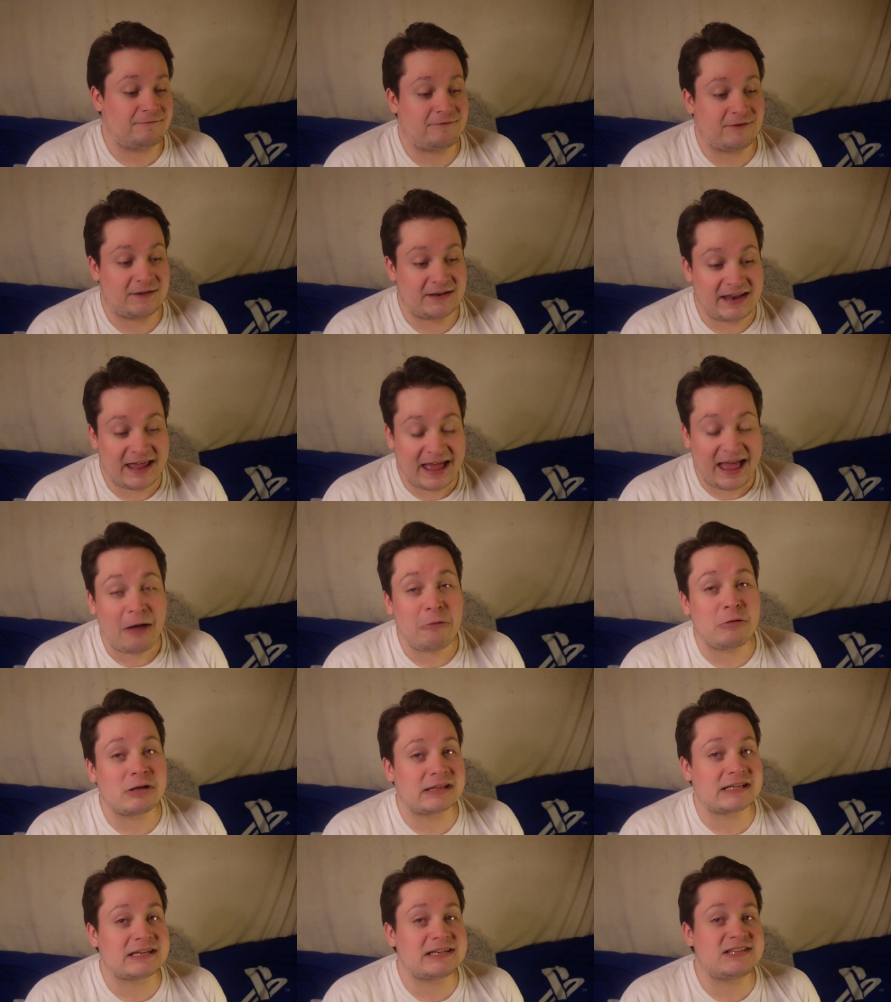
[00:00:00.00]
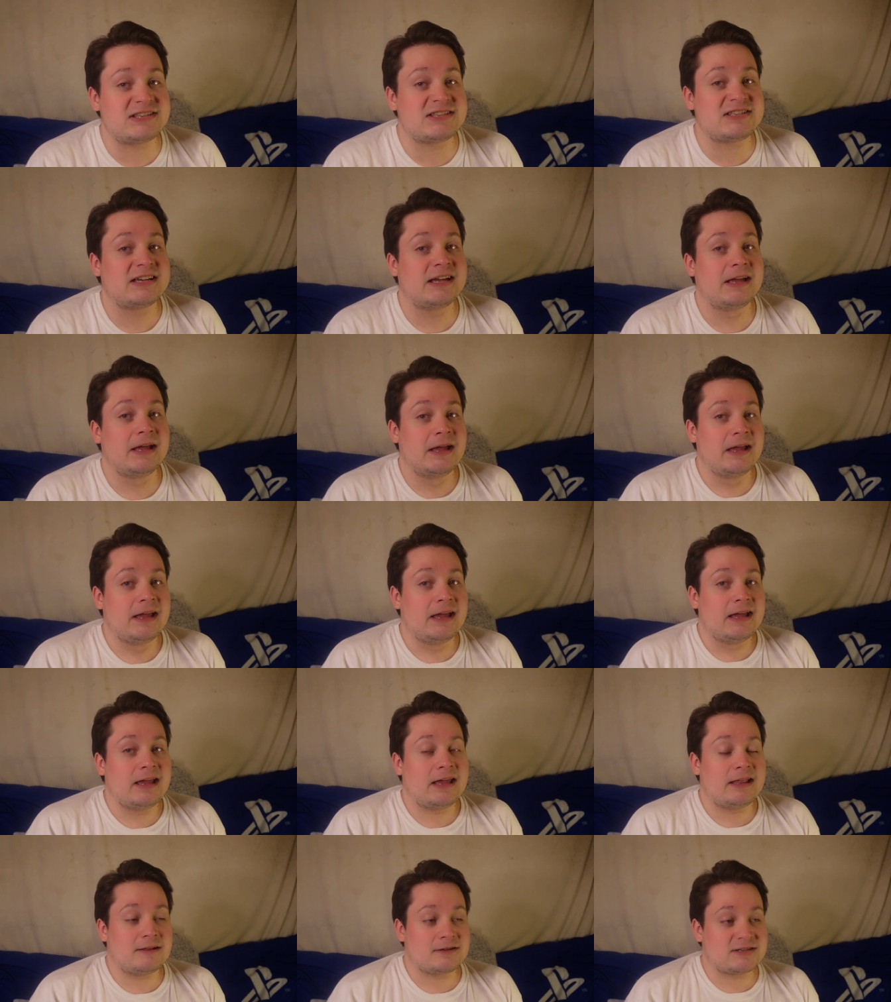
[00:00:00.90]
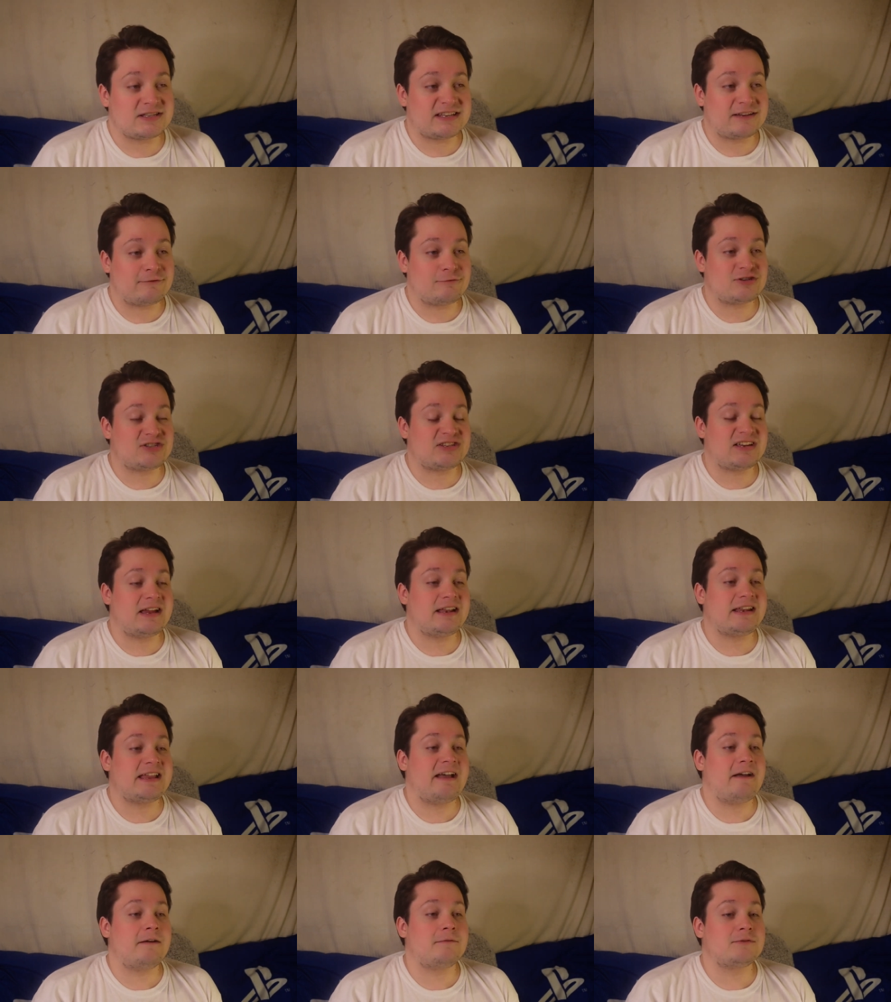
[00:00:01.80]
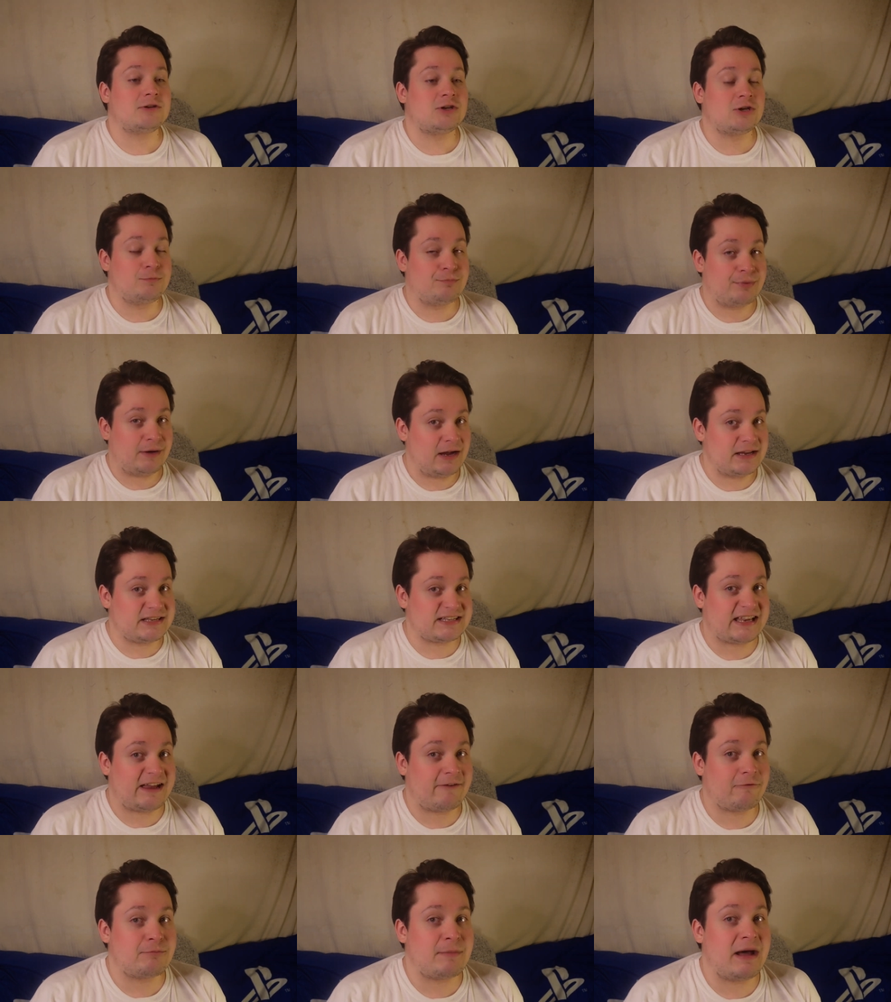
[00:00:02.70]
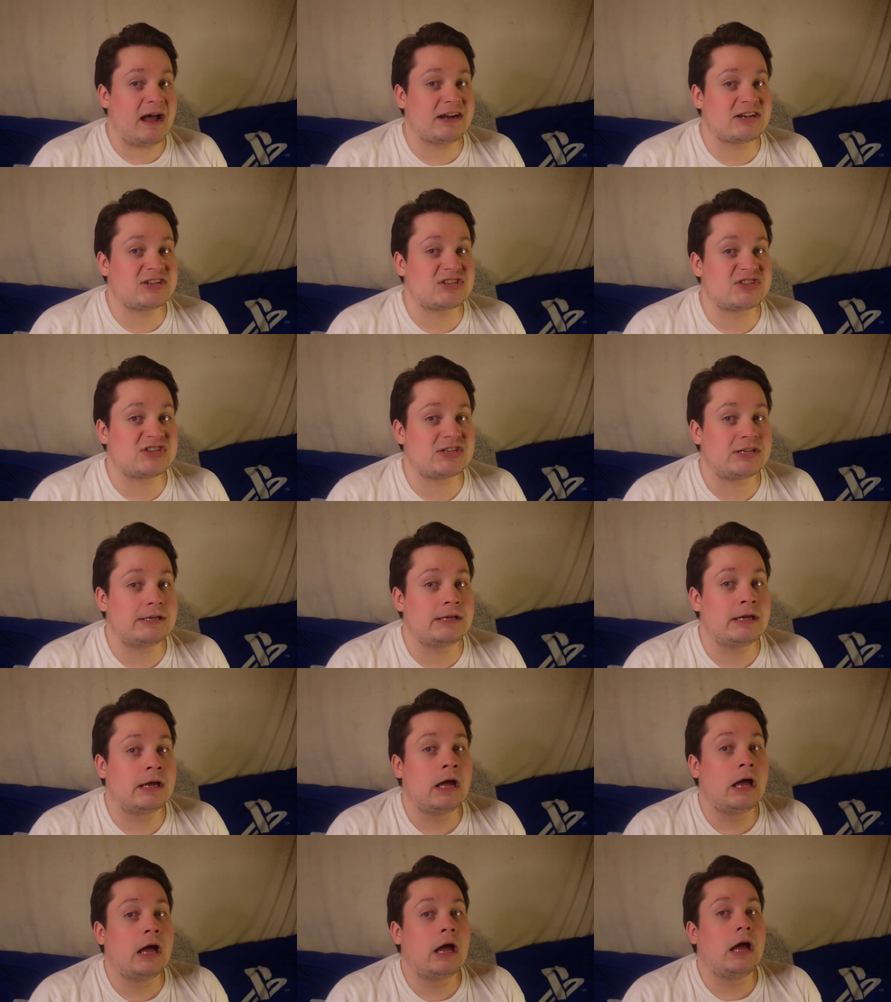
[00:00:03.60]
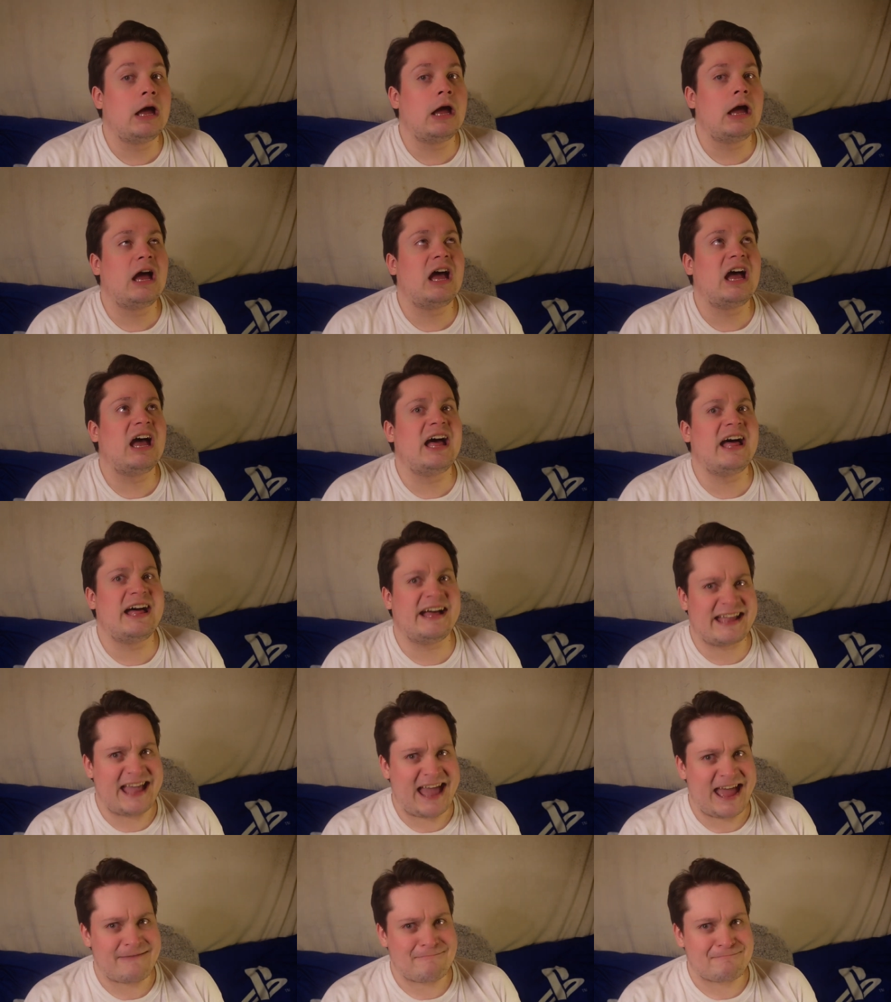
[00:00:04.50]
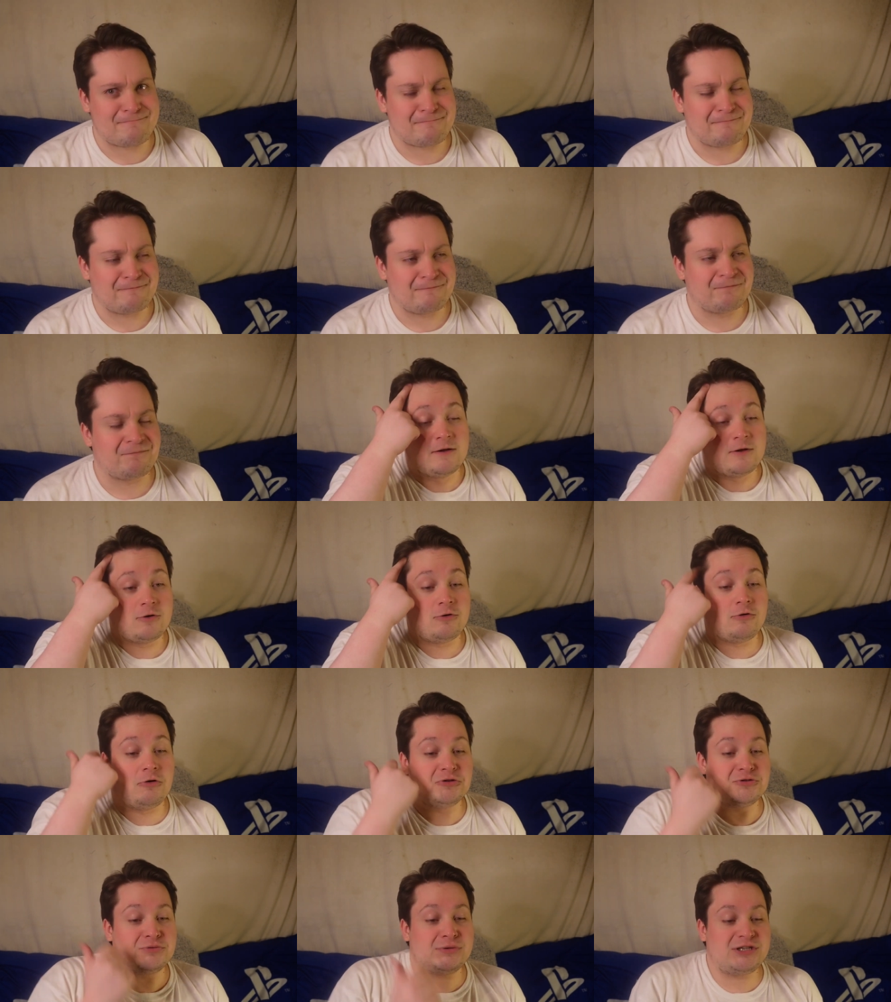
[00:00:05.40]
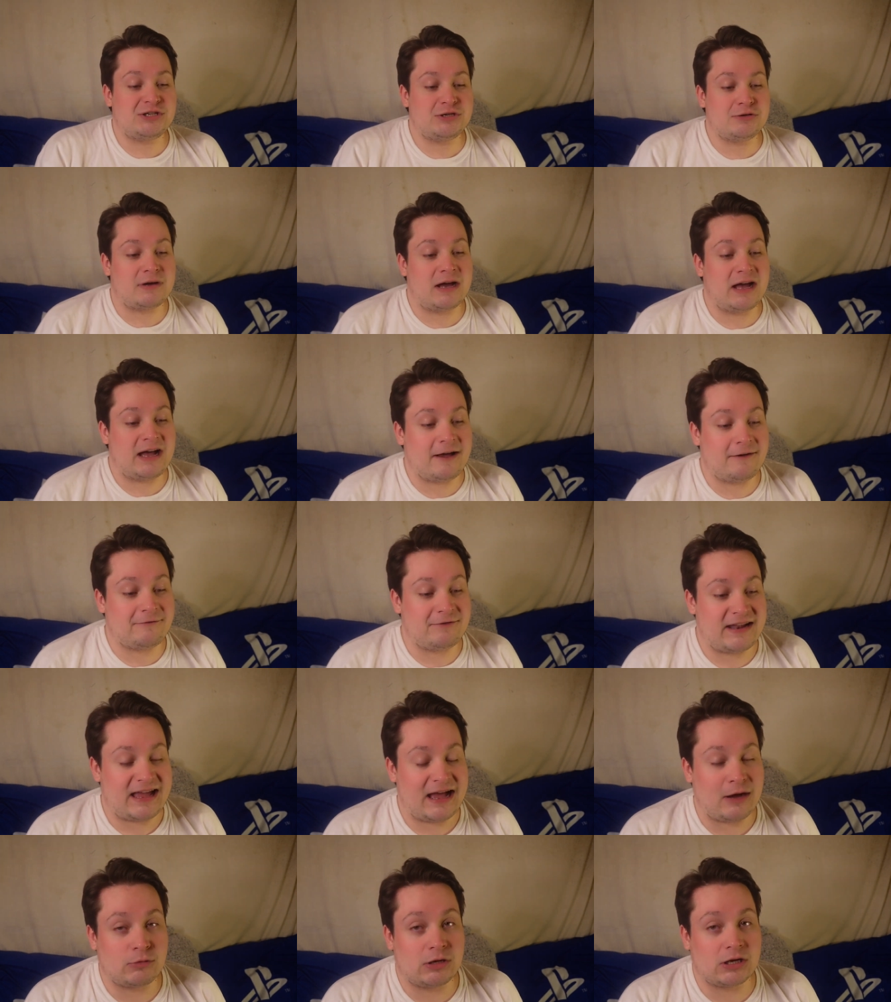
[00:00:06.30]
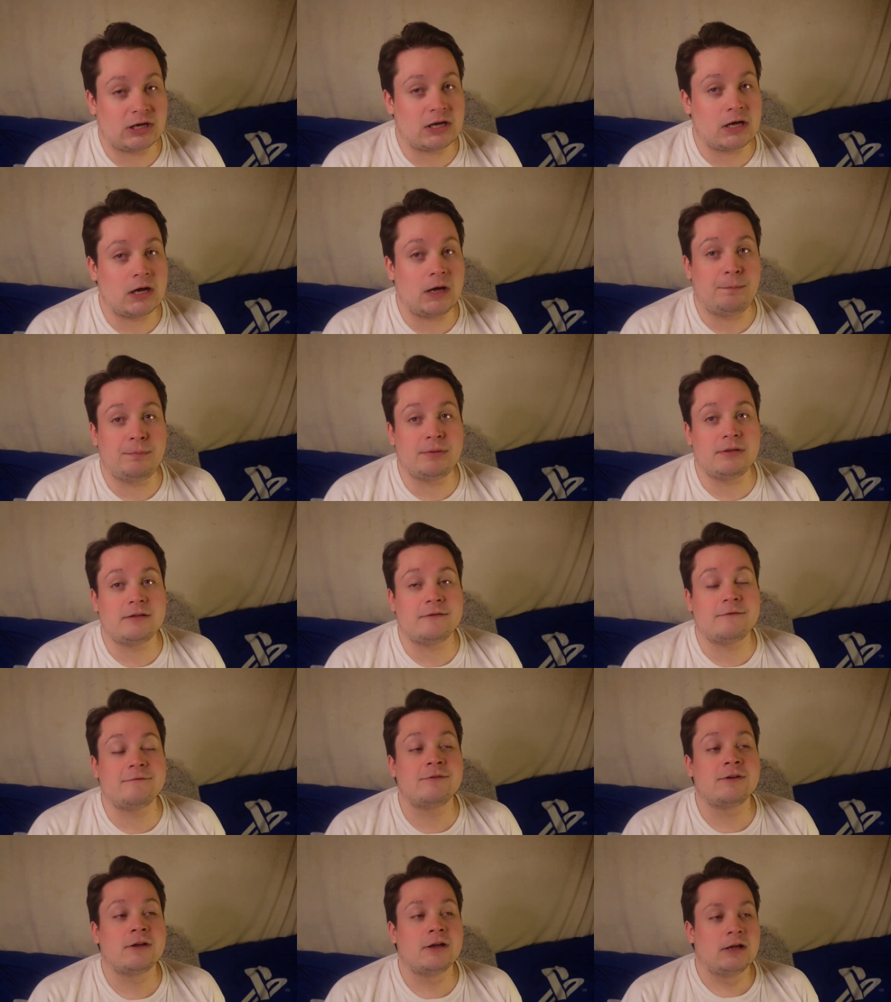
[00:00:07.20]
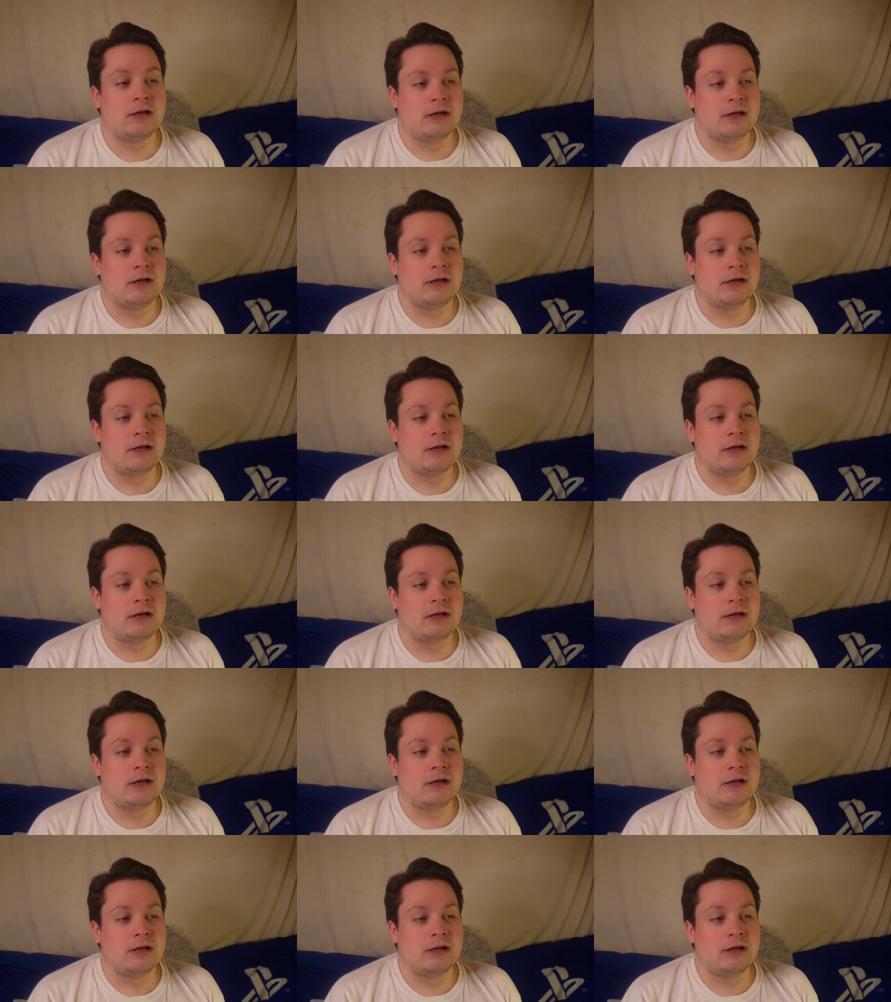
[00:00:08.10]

for now at least, it looks as if we're saying goodbye to Kevin Magnussen again. Of course, we do have now a couple of